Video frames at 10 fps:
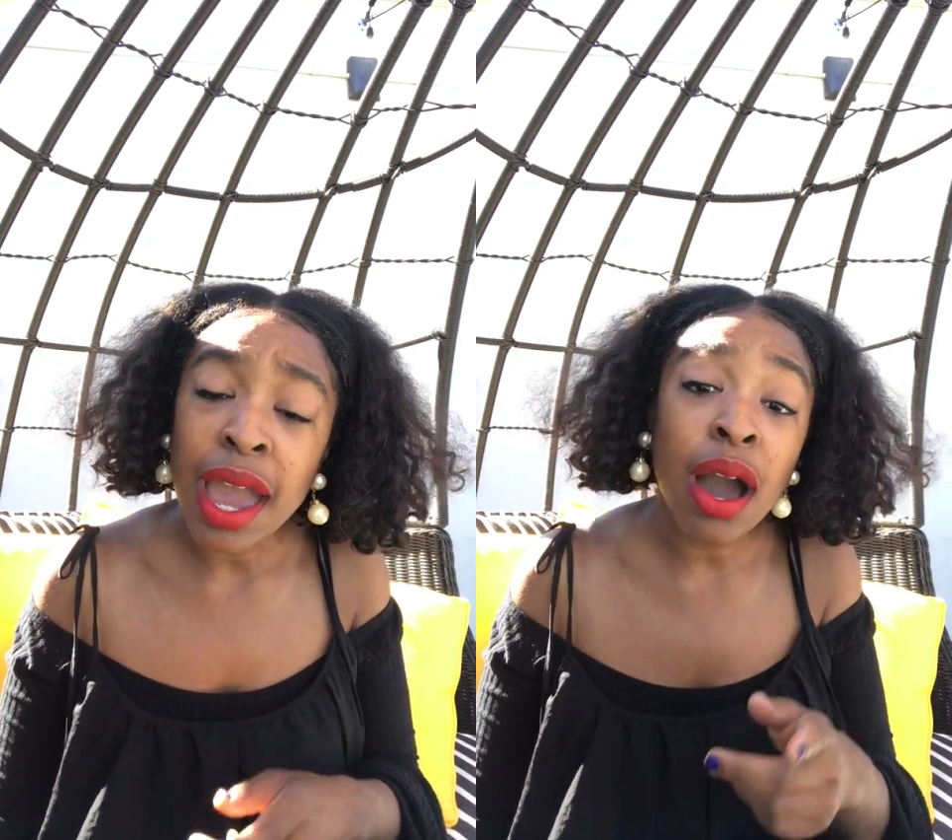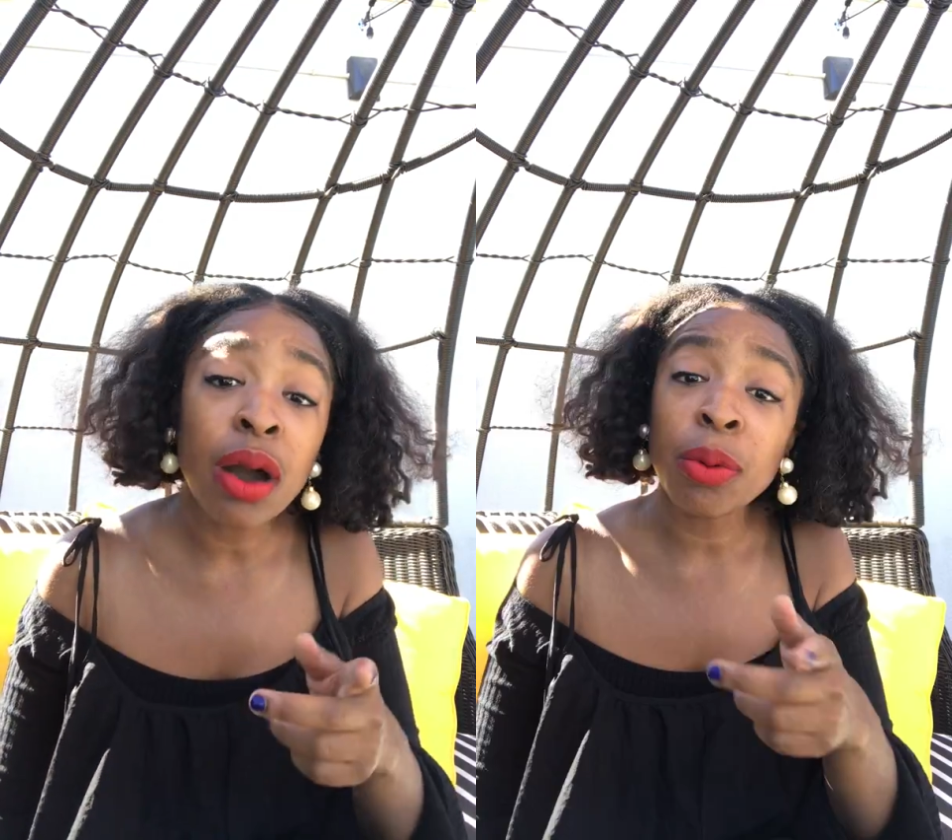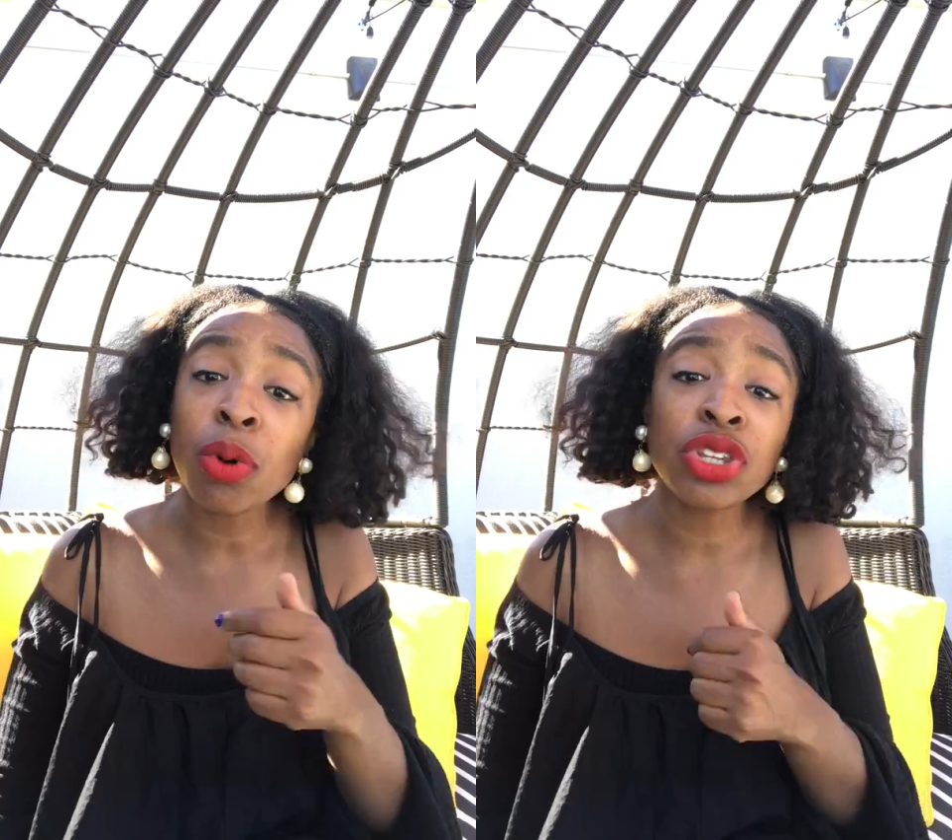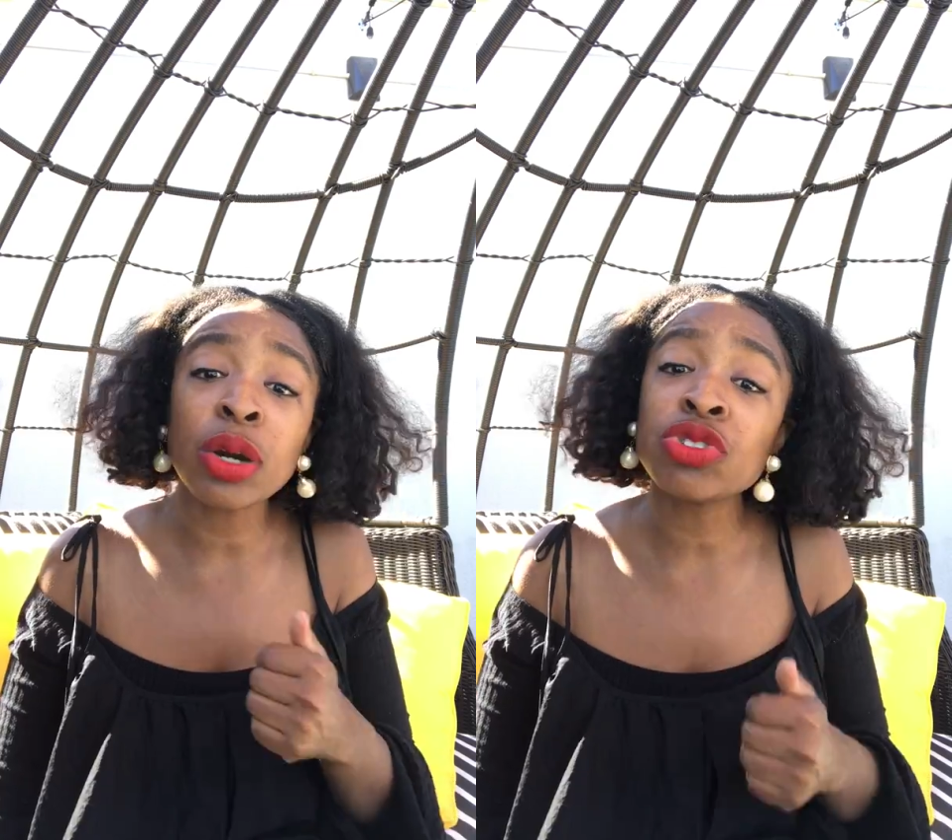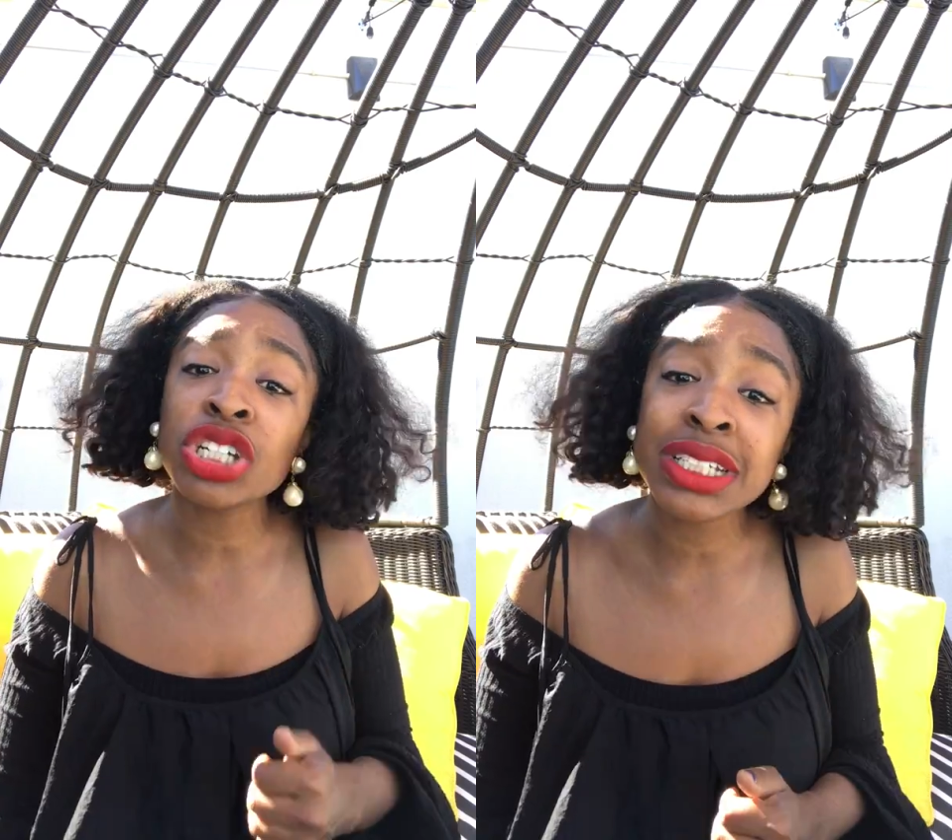
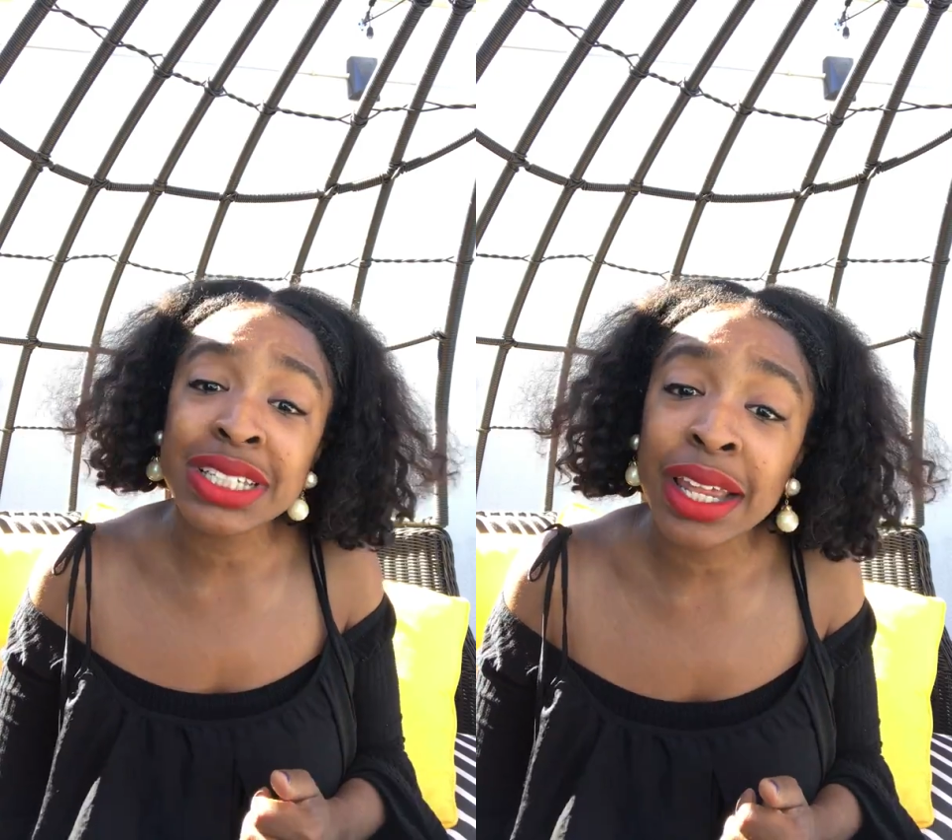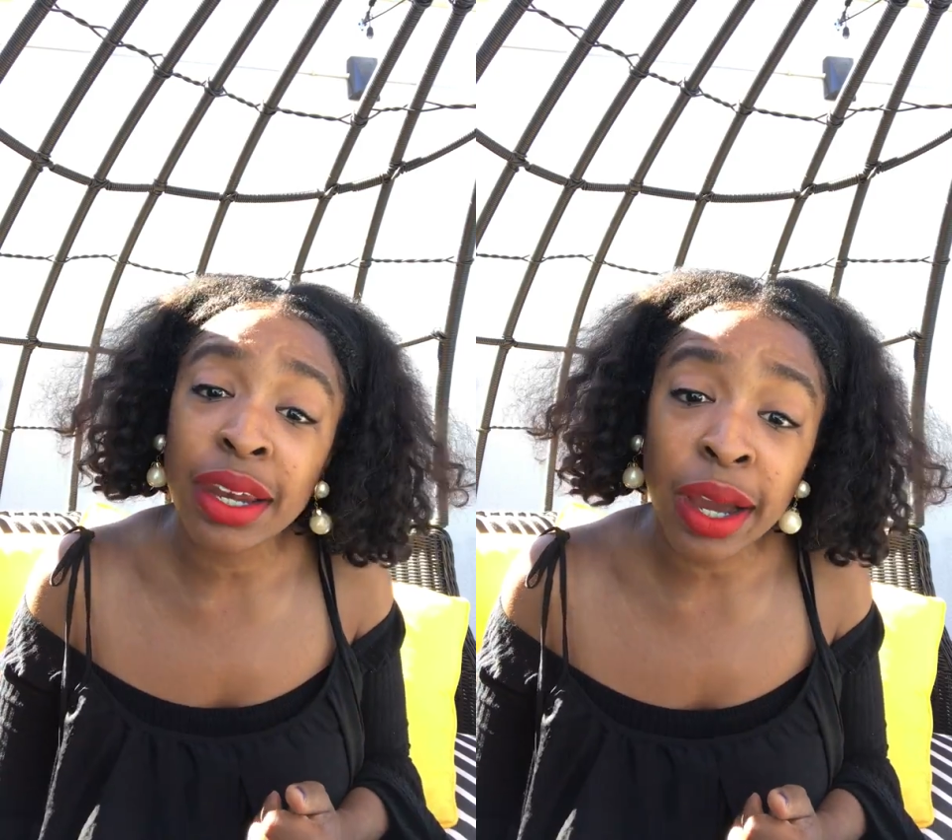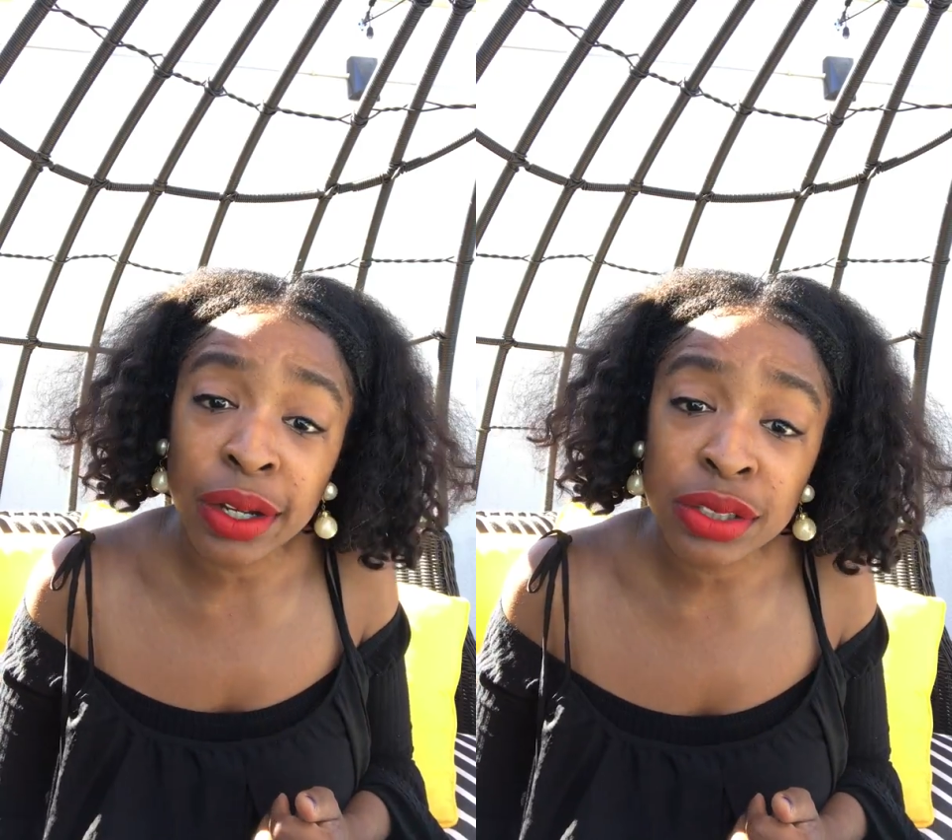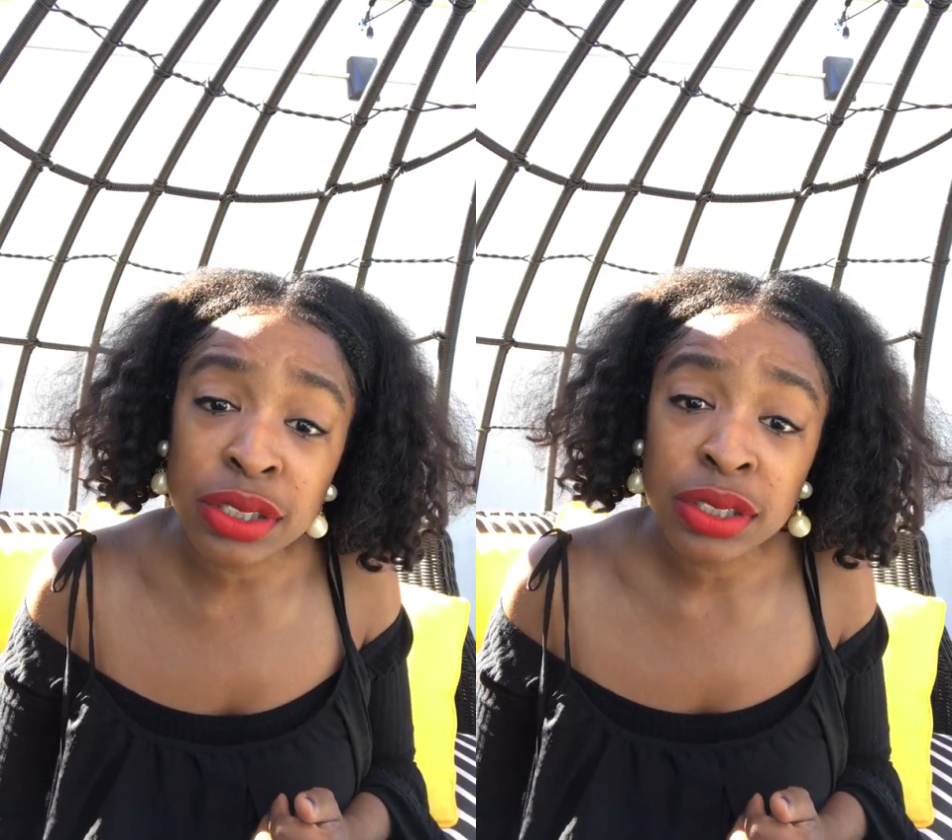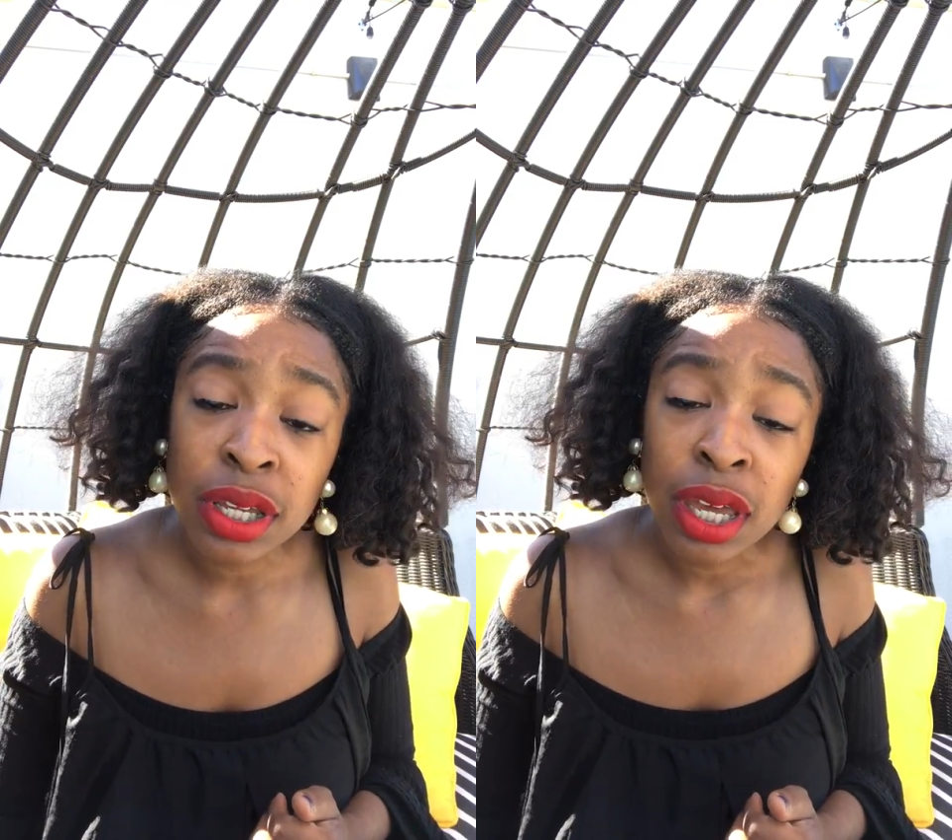Don't judge that
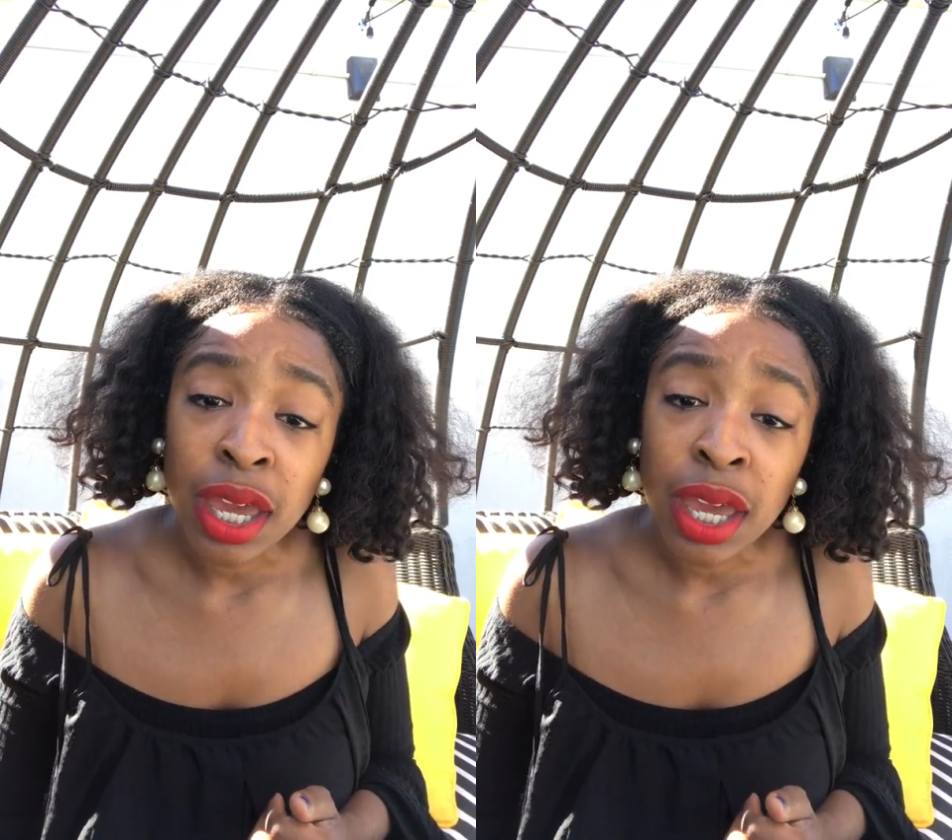nurse,